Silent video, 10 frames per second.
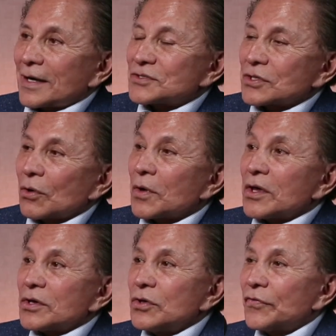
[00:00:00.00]
So
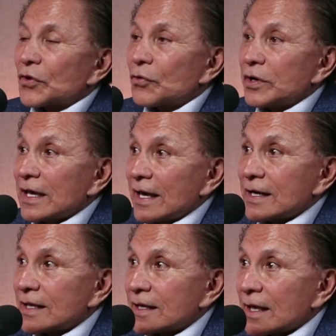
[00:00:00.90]
you've
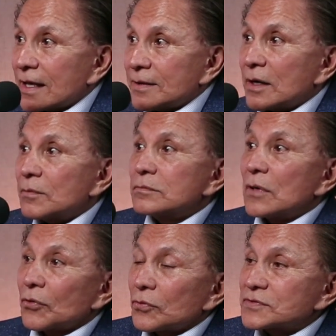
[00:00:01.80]
created a
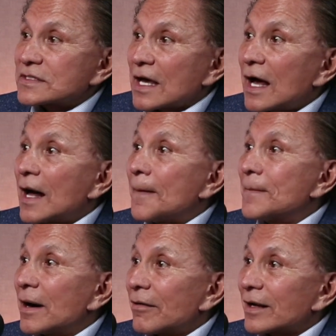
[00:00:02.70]
Motos
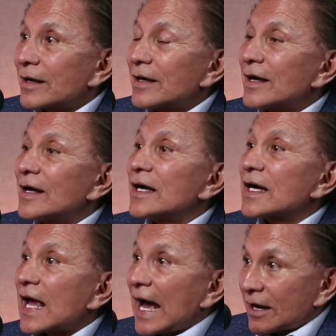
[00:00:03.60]
America
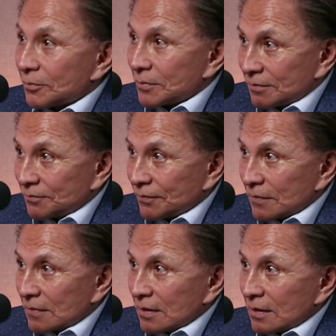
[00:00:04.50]
Academy.
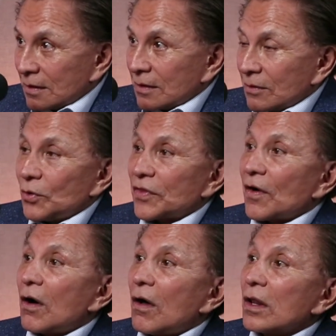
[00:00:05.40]
There we go. With
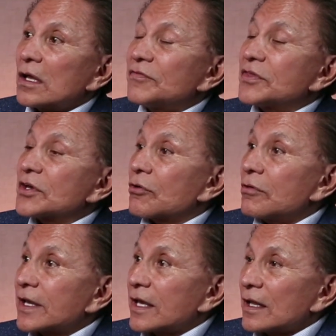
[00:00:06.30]
all of the
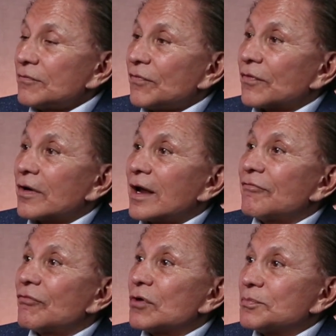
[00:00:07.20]
curriculum for
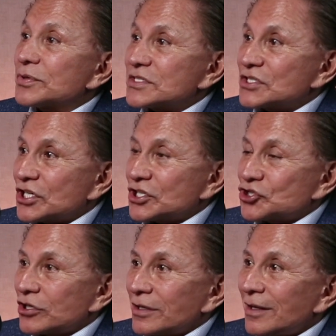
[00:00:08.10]
every
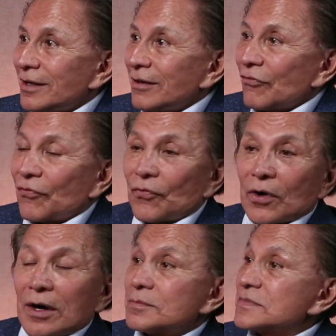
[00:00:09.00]
position
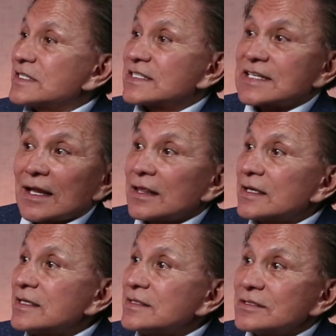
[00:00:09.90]
from
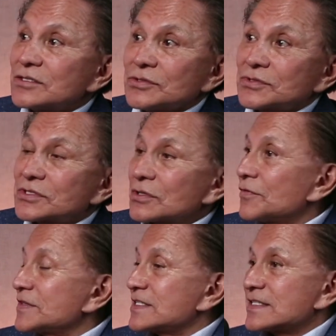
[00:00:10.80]
selling to
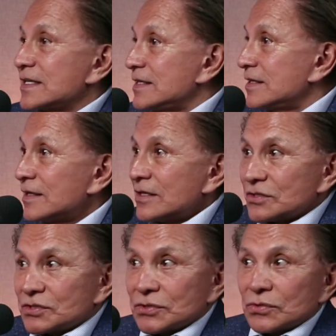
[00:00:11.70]
servicing to